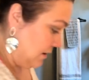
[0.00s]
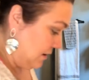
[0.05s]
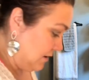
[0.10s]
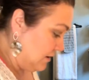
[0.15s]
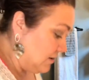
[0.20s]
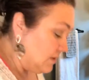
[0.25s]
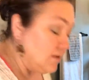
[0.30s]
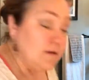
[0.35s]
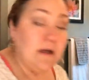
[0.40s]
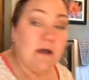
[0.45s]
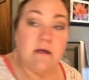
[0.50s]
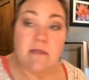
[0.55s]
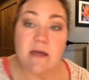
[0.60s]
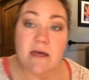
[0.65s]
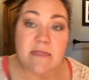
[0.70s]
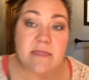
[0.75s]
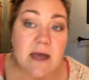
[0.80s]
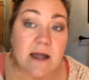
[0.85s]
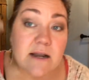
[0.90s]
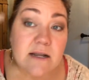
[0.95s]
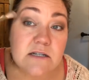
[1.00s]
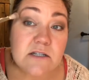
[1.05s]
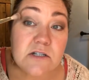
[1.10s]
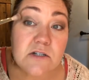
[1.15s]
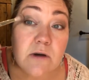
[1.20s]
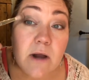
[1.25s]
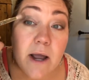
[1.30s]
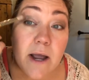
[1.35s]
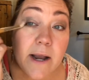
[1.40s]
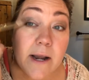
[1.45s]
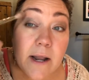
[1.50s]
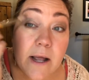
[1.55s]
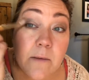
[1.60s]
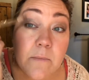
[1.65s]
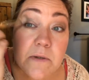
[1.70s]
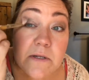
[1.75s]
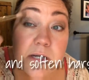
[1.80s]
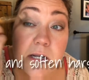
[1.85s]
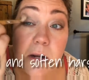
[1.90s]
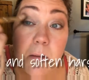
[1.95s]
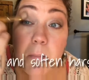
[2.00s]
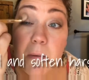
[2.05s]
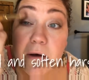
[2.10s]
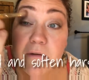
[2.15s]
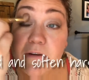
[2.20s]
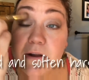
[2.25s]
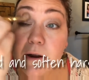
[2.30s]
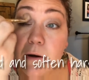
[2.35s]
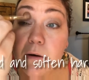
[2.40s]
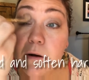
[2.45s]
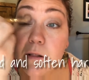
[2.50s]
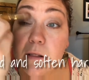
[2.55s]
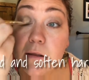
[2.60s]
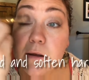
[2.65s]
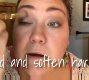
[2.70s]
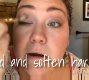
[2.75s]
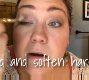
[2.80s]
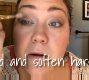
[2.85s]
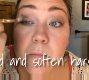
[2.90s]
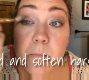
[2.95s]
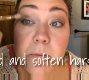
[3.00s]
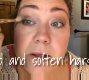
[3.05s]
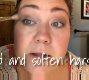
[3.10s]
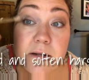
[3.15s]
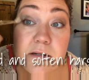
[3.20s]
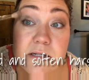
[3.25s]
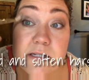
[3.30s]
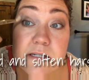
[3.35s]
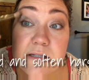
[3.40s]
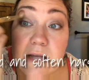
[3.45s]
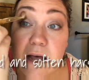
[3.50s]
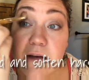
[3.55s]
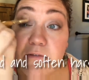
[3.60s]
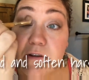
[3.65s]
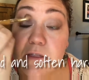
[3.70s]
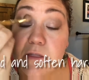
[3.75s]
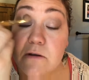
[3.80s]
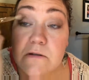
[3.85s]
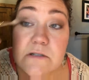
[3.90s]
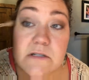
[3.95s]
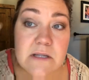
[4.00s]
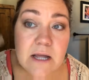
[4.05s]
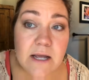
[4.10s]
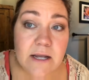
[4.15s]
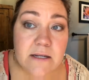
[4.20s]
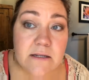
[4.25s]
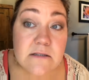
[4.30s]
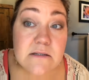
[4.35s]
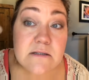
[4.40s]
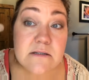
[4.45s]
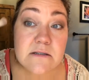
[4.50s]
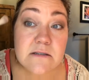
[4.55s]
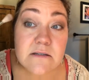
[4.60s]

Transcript: So now that that has dried, I'm just gonna buff it out a little bit to soften those lines.